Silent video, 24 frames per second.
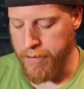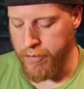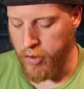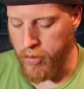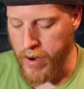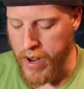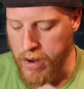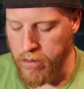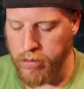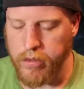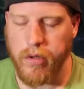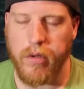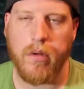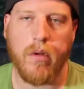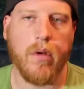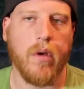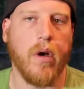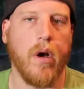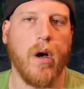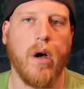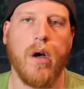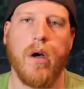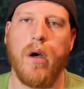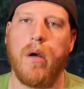around,
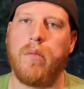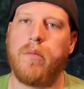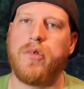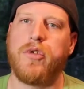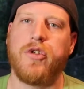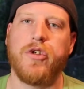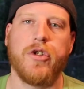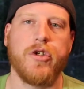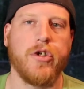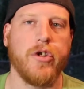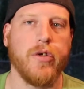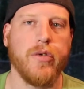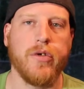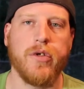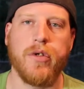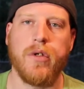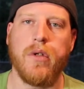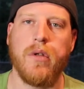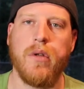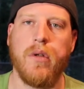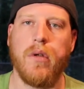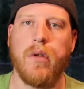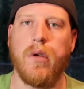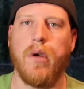just
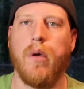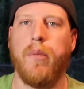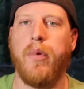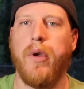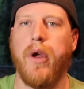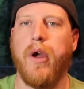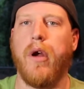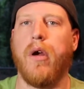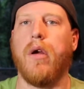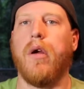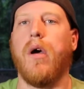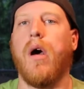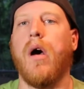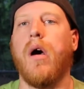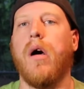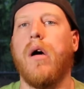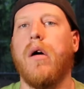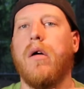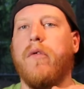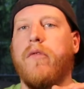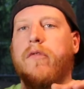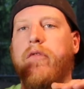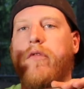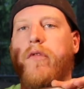using a pair
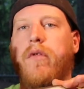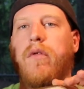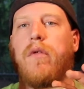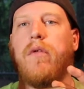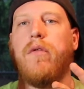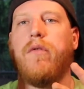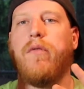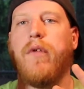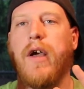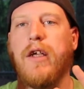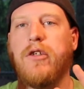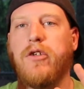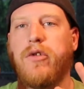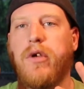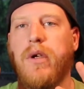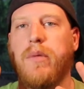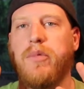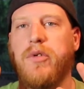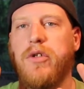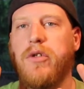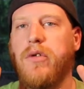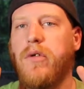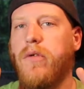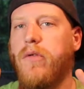of vice
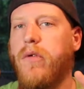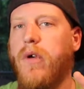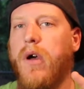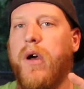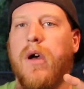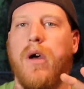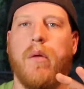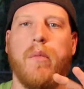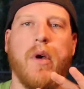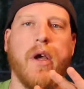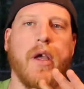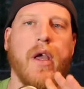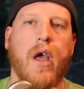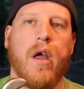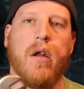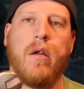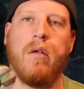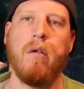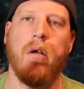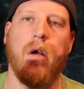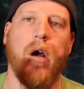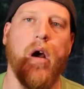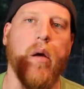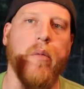grips, again,
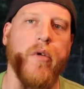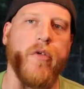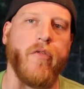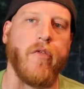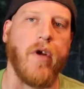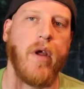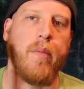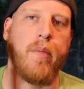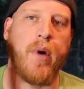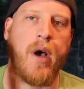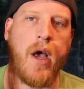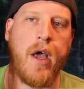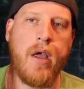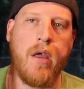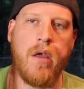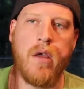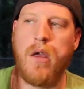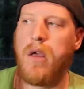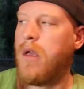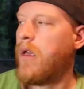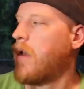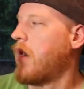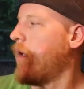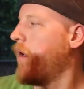Harbor Freight buy.
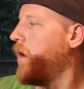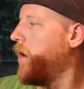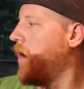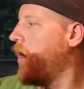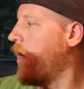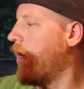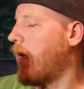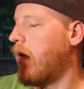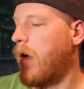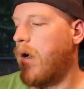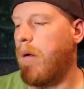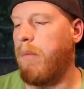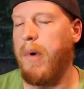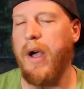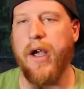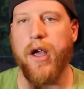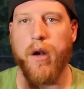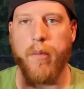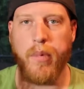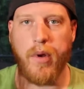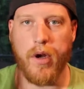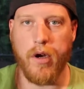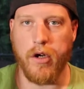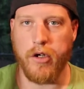I
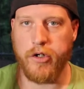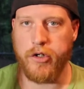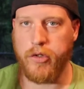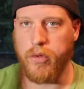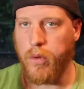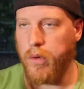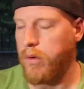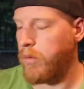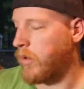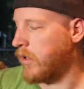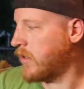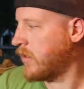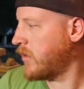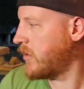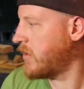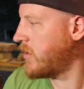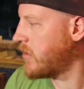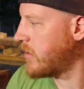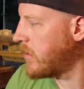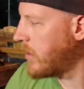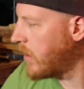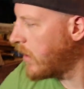got a pair of short ones,